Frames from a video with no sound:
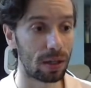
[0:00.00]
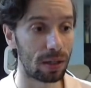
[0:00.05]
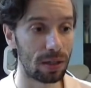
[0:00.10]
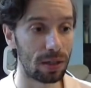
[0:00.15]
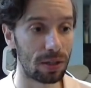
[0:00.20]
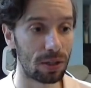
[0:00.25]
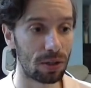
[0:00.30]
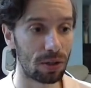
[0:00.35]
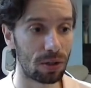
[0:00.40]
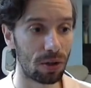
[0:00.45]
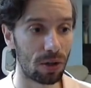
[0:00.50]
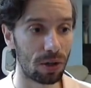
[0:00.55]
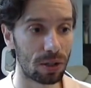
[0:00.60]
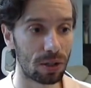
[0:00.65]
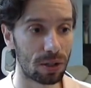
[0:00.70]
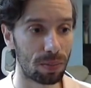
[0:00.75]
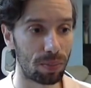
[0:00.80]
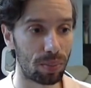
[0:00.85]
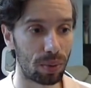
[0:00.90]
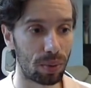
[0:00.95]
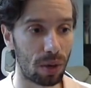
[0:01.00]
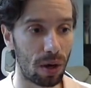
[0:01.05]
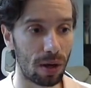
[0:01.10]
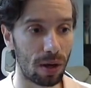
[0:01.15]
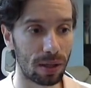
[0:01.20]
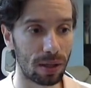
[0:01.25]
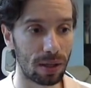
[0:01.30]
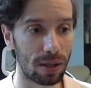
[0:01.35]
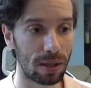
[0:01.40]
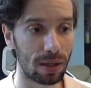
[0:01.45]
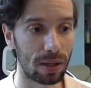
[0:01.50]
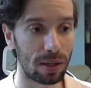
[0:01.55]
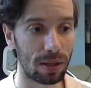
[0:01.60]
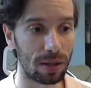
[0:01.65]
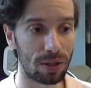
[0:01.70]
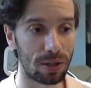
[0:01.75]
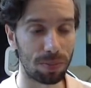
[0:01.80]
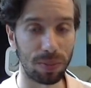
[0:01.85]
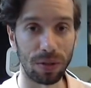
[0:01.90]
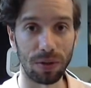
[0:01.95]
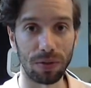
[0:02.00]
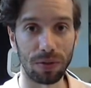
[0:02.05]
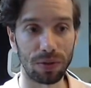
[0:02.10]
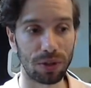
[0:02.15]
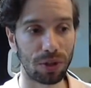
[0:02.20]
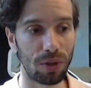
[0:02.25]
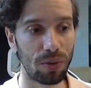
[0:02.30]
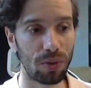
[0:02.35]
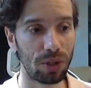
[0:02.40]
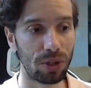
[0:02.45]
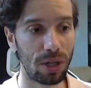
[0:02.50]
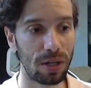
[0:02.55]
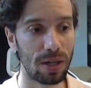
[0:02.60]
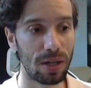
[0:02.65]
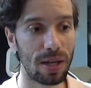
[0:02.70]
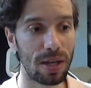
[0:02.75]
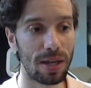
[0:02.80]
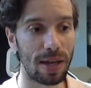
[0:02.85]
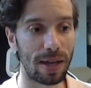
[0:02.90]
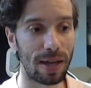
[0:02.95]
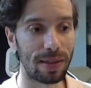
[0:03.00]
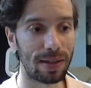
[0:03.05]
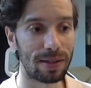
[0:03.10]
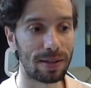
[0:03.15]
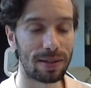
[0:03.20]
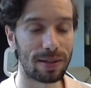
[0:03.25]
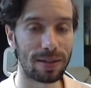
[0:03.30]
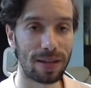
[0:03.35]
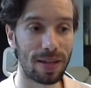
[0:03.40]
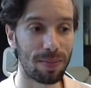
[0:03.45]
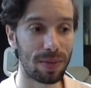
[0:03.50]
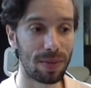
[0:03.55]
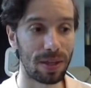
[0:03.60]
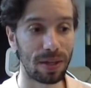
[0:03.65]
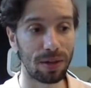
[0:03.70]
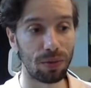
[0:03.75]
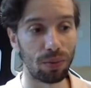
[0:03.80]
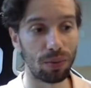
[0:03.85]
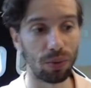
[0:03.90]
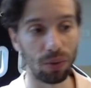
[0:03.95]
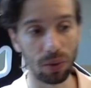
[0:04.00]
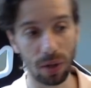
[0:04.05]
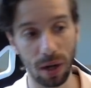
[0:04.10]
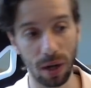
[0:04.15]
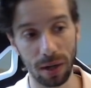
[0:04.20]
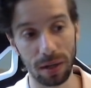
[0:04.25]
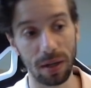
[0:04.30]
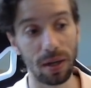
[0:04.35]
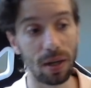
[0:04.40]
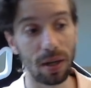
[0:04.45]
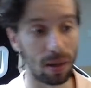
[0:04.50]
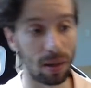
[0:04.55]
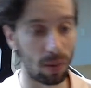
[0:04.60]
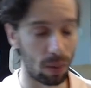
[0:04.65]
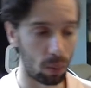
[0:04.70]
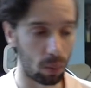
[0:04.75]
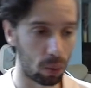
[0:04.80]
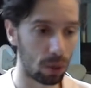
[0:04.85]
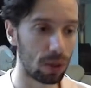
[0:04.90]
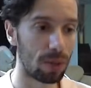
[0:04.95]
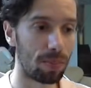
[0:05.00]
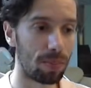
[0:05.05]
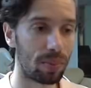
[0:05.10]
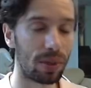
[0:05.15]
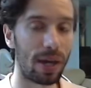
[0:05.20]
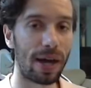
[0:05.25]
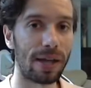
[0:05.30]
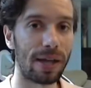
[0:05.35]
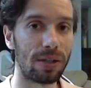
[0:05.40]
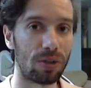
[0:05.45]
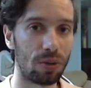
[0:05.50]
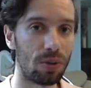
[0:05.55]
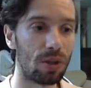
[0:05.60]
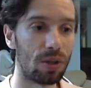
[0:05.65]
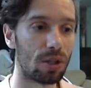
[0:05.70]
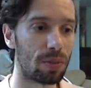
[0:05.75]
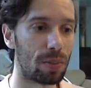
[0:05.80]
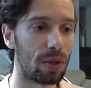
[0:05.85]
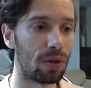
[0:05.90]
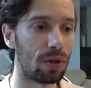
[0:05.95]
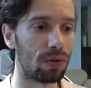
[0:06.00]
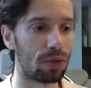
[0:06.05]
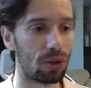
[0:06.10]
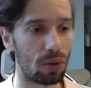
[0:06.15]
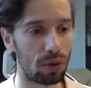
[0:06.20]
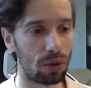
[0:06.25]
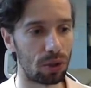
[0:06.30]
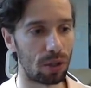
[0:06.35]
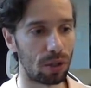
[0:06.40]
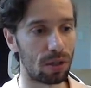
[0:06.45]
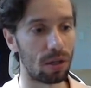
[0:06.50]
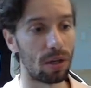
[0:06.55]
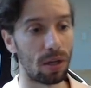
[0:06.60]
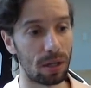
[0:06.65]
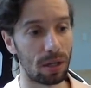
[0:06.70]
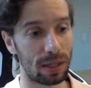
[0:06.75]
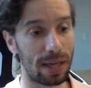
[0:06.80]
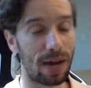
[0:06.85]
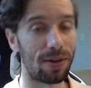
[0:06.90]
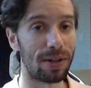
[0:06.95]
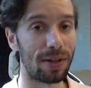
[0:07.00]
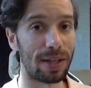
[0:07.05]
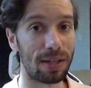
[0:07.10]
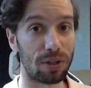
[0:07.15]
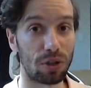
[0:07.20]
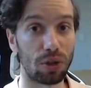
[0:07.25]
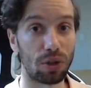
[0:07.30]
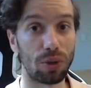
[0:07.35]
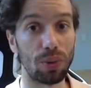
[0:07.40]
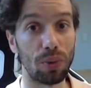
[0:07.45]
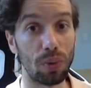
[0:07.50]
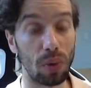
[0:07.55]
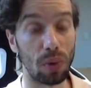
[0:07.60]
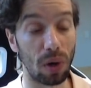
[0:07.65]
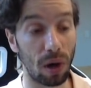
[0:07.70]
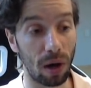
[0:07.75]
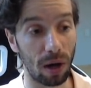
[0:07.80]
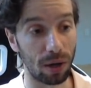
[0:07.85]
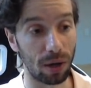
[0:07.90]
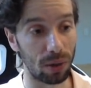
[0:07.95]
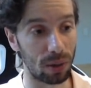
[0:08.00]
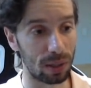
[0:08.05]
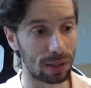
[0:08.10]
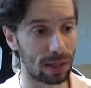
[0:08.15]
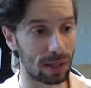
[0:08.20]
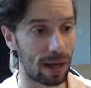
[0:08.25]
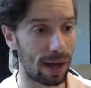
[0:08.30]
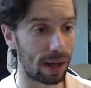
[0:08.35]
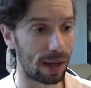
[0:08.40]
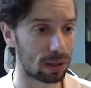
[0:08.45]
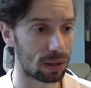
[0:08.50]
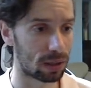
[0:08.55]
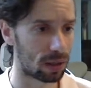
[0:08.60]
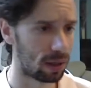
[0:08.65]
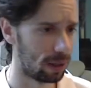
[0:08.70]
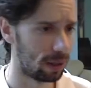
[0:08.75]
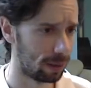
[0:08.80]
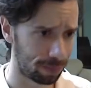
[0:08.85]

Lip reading: he starts proccing the Spear of Shojin, and then same thing, Runon will apply to the Spear of Shojin, counting as 2 auto attacks.